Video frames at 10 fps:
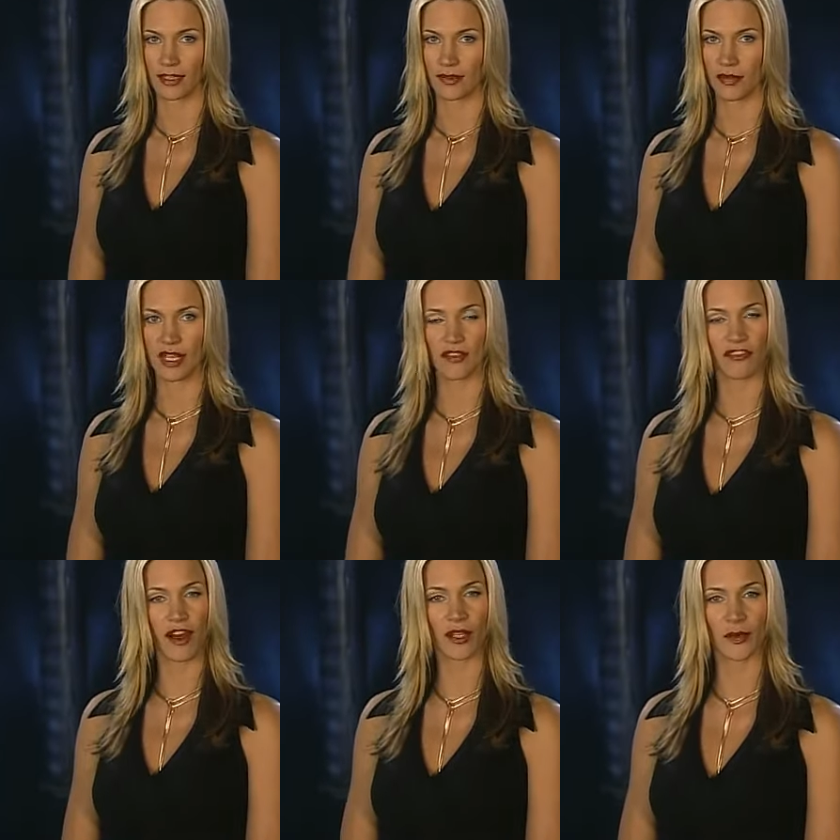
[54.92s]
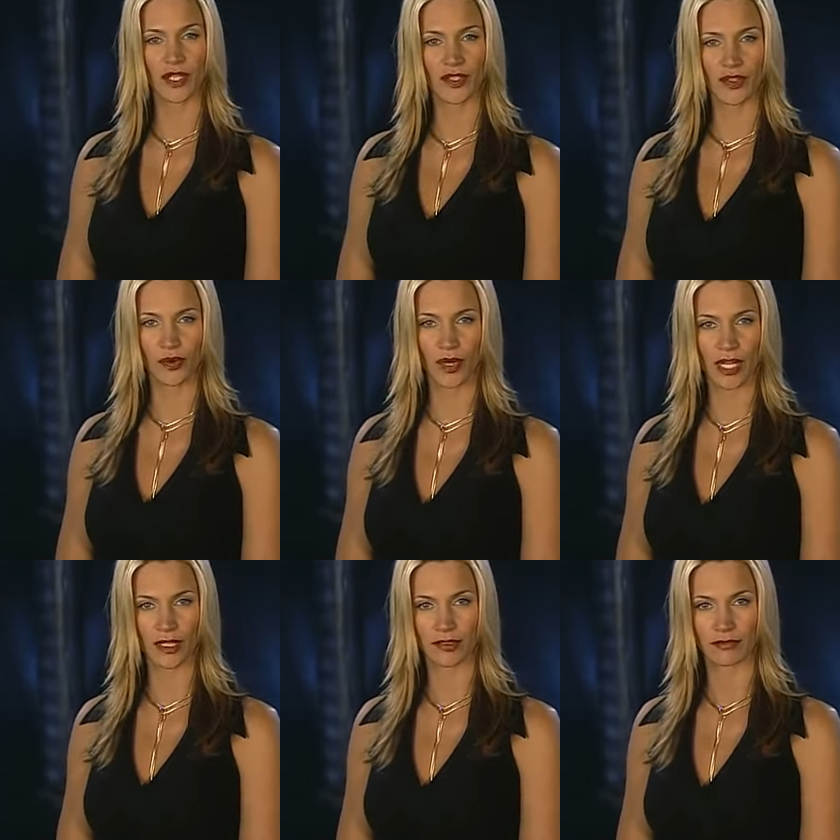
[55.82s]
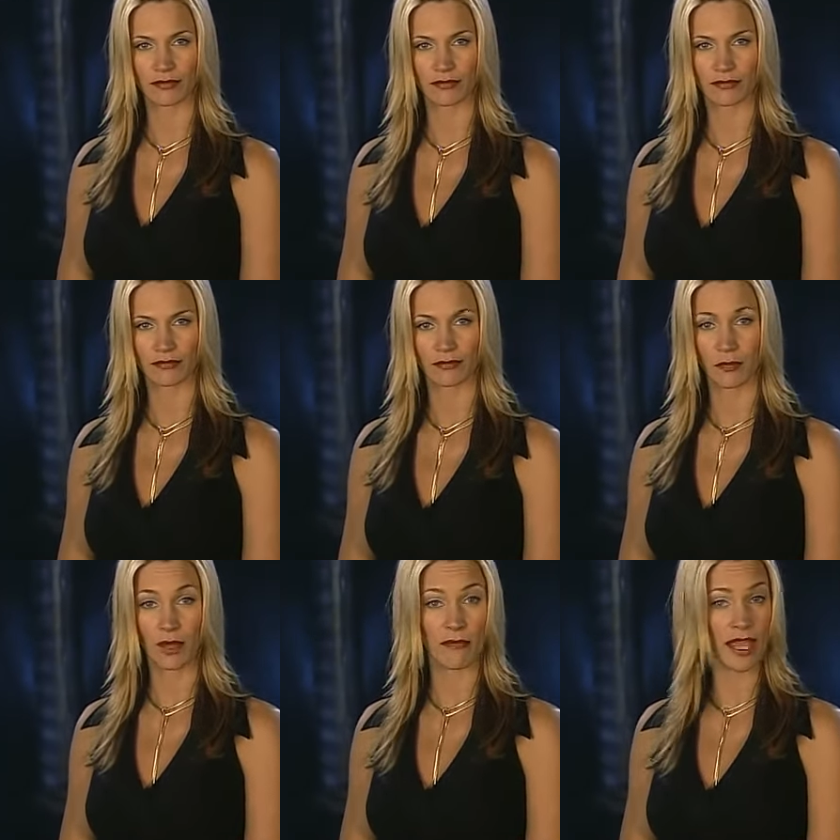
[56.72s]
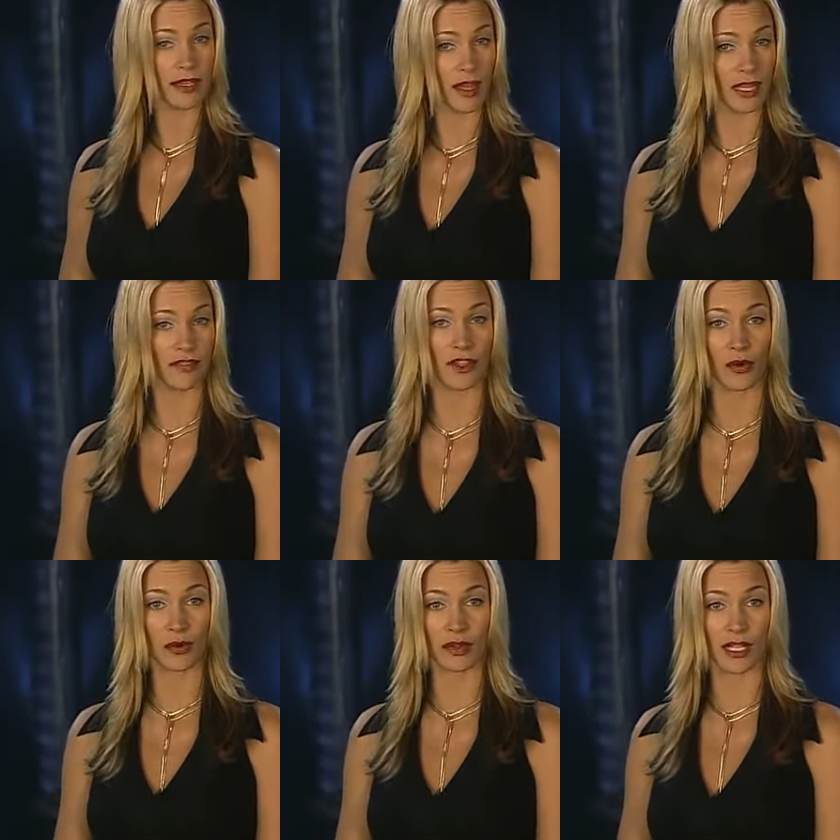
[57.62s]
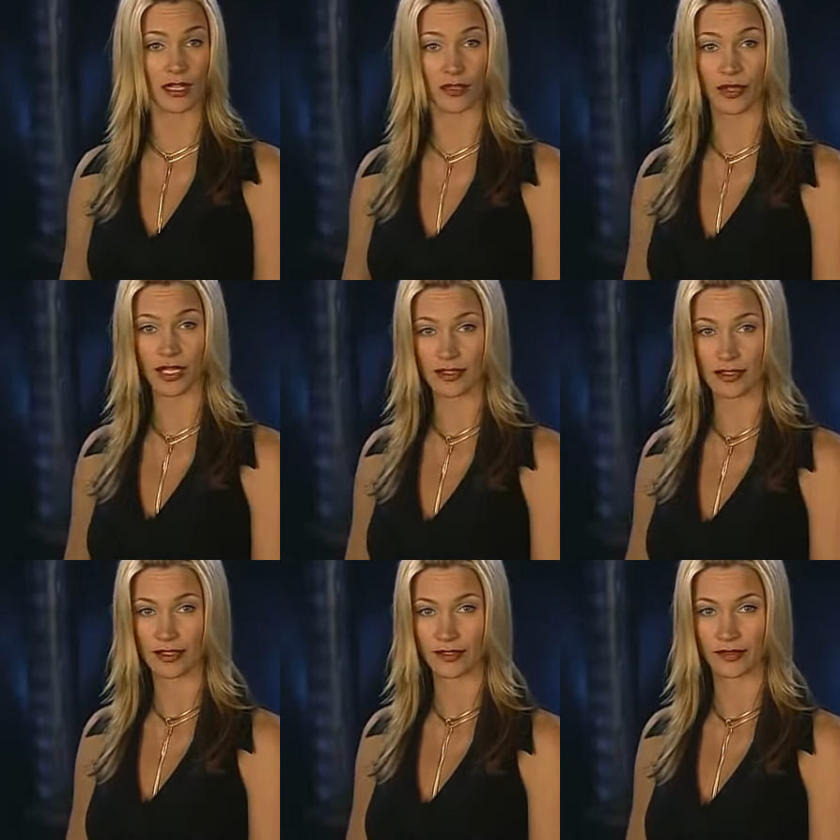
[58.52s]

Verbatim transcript: But in the following story, we may not even know who the killer is.